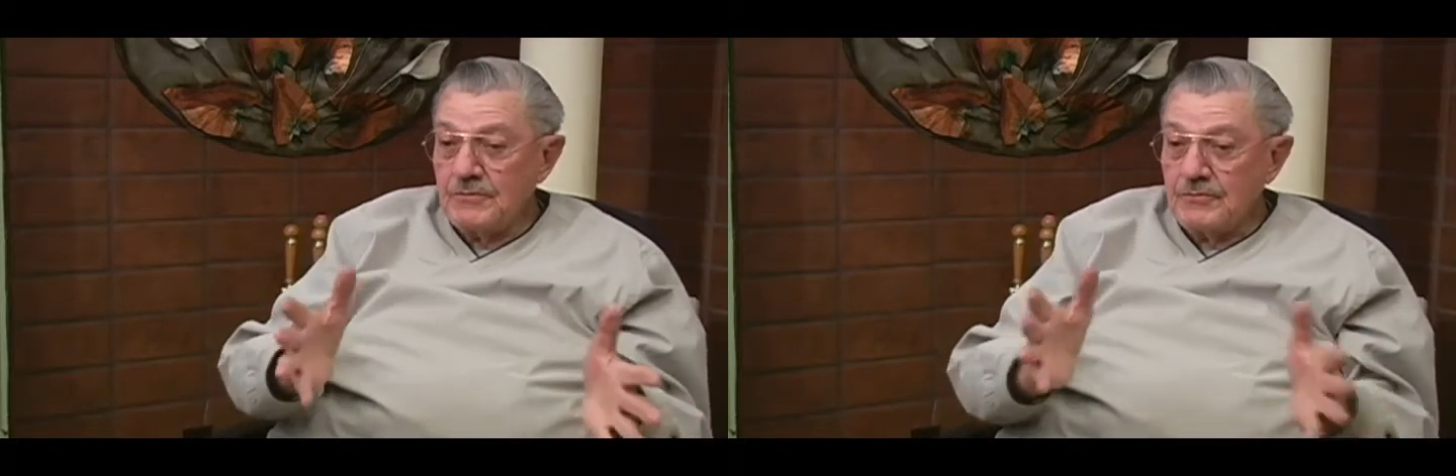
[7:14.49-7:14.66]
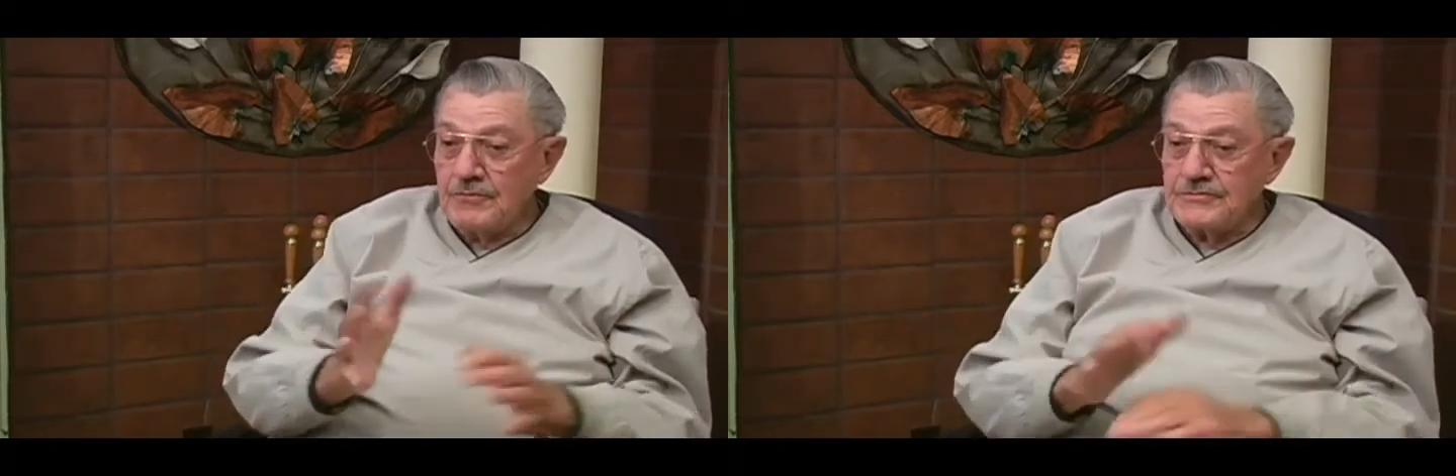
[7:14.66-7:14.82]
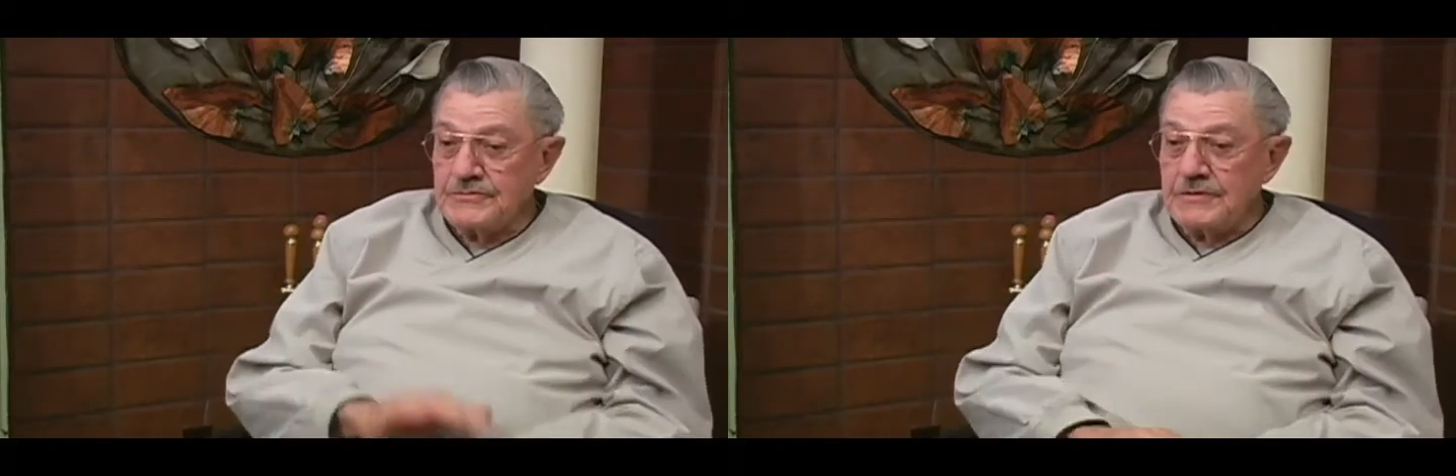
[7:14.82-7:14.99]

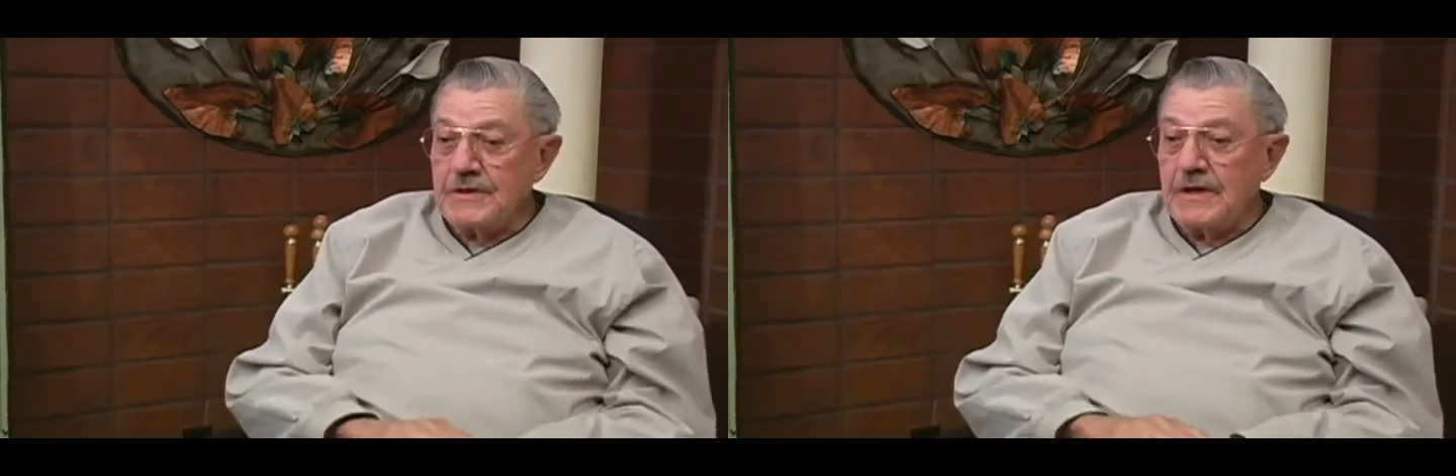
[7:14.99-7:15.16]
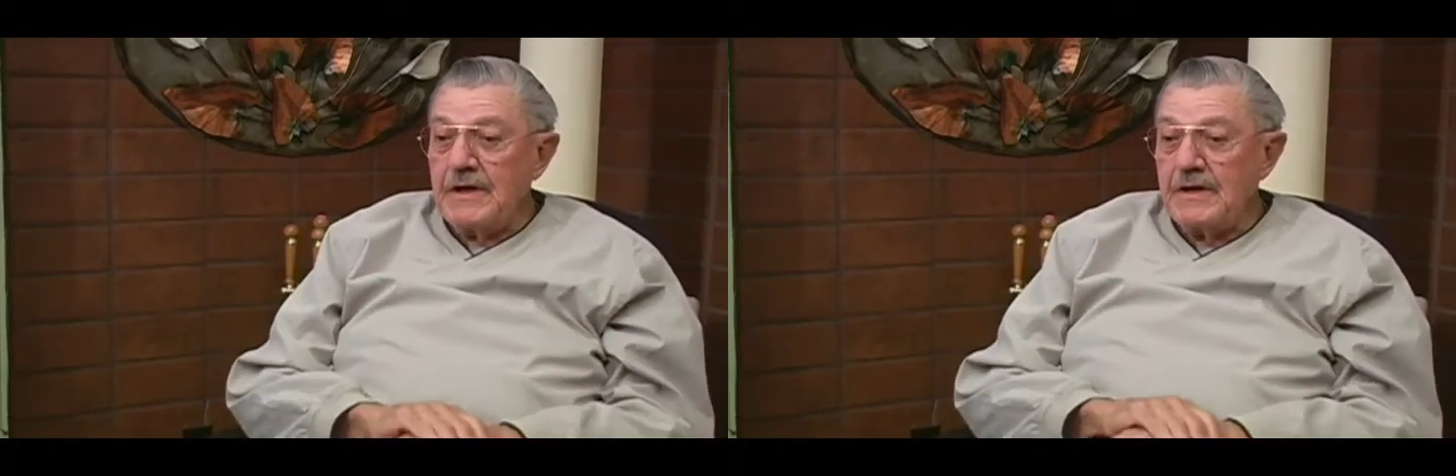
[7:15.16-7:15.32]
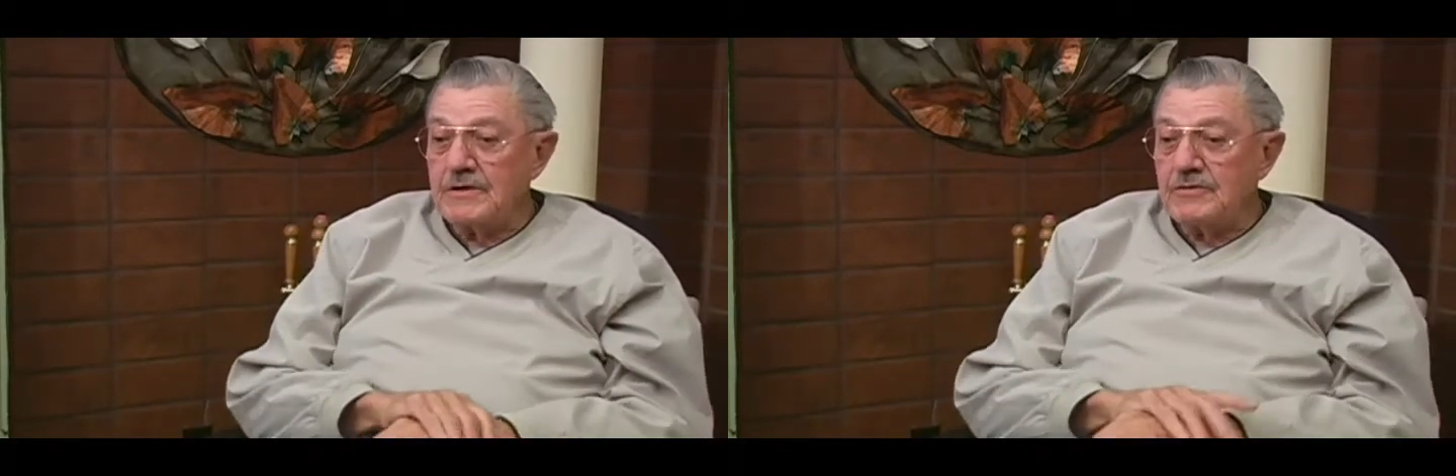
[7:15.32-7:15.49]
was in the
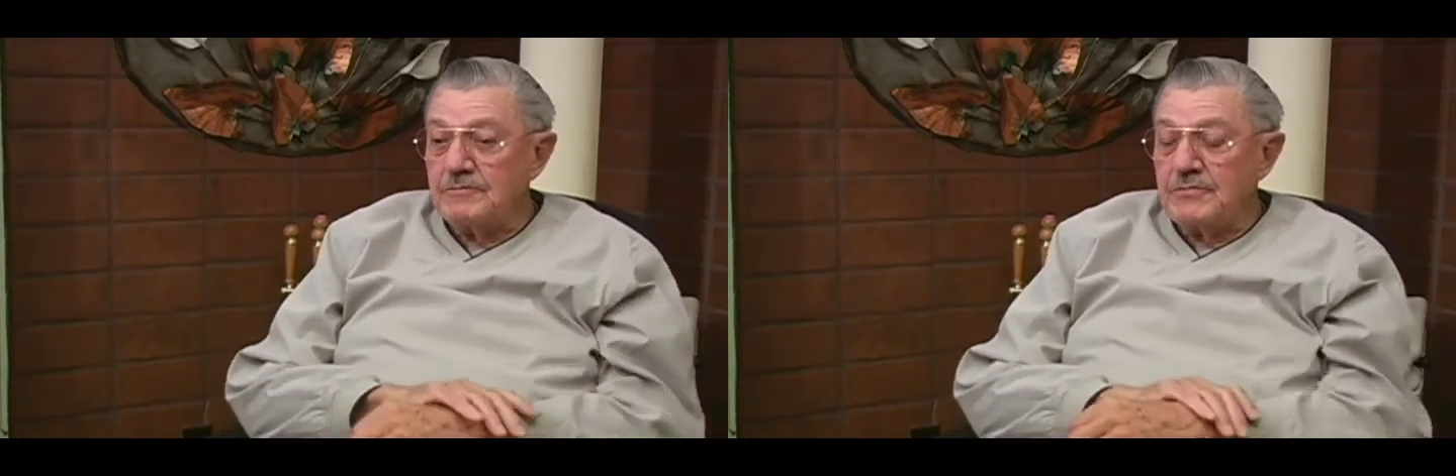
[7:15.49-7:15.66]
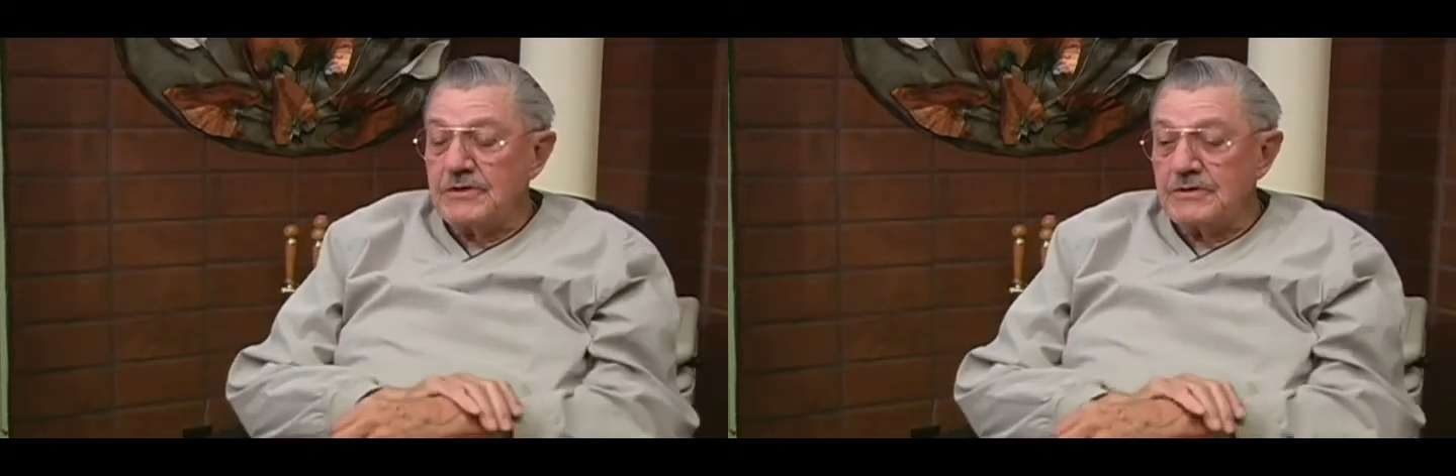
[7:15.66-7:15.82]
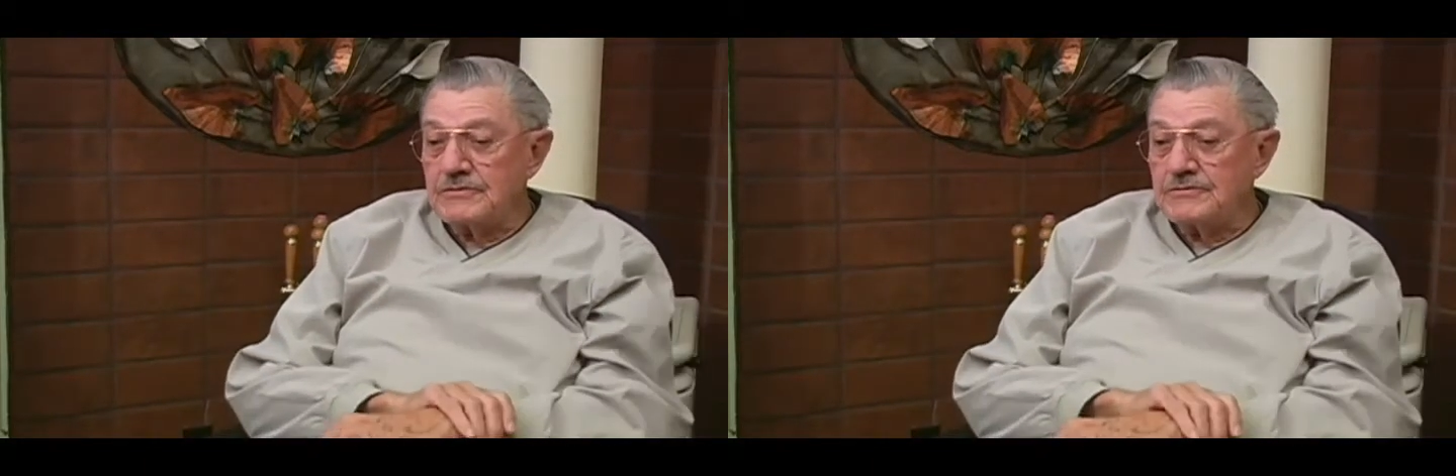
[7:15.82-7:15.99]
hangar
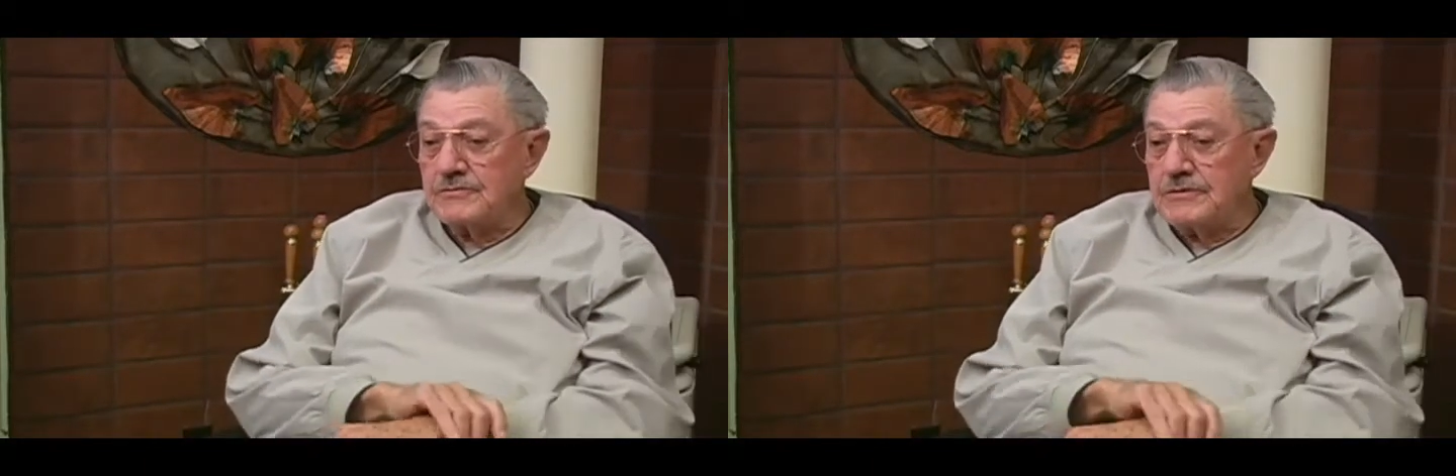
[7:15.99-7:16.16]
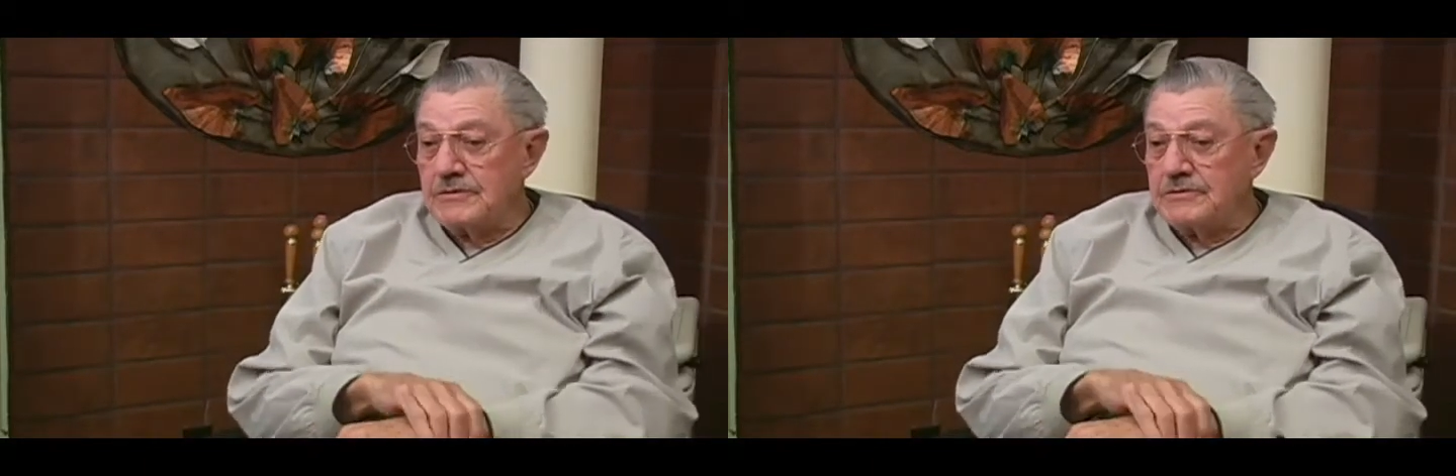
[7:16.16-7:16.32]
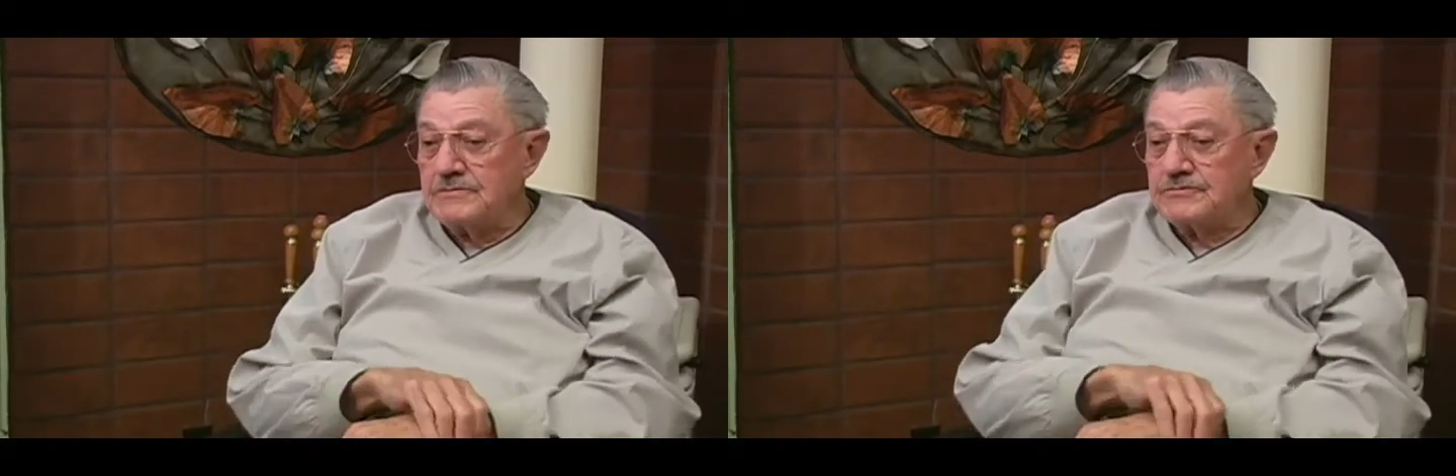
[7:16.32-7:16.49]
because we had